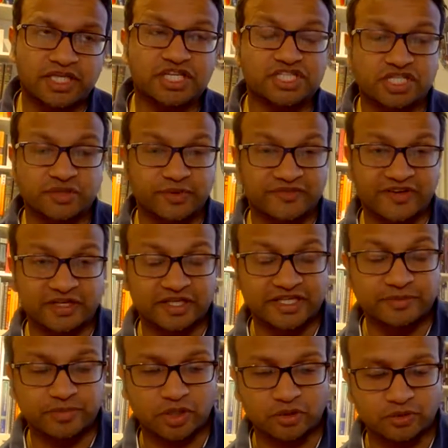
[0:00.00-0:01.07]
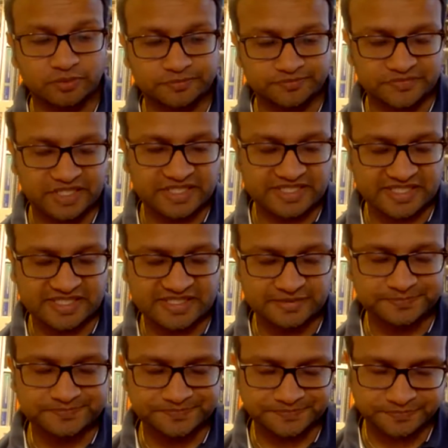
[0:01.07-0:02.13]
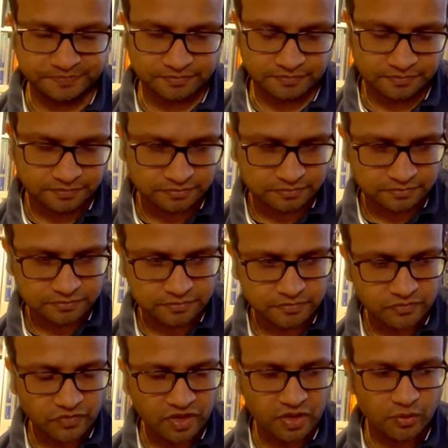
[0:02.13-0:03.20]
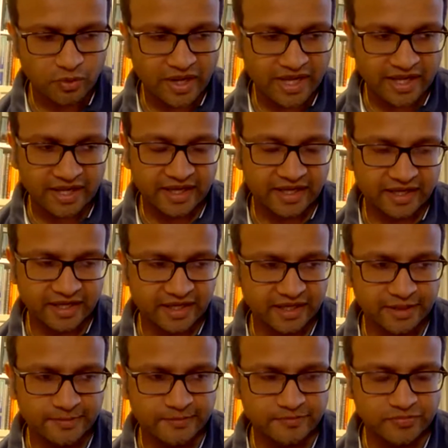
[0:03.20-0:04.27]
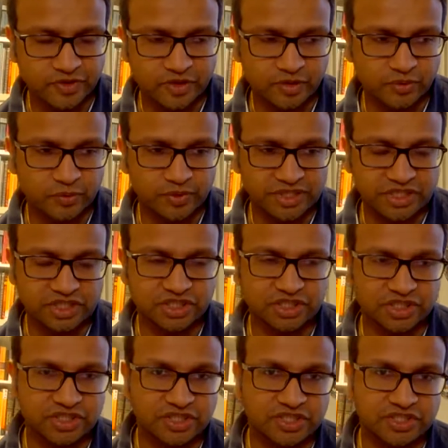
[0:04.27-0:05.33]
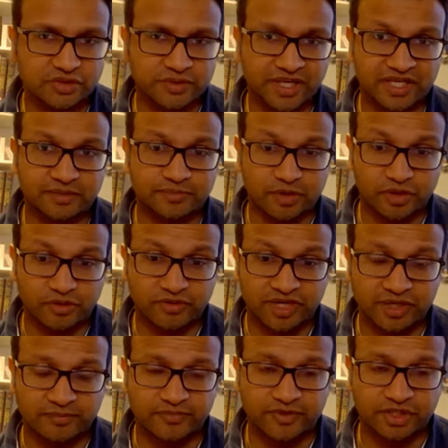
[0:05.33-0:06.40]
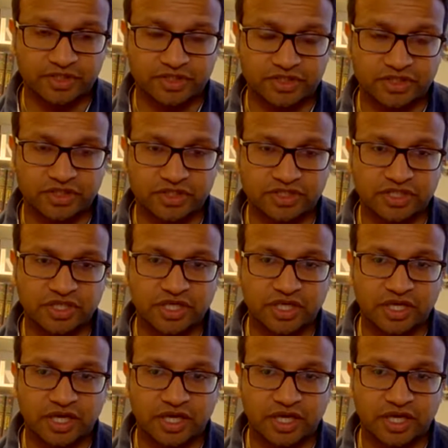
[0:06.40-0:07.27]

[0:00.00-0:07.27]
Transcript: initially we found a loophole in the system where we had a program that could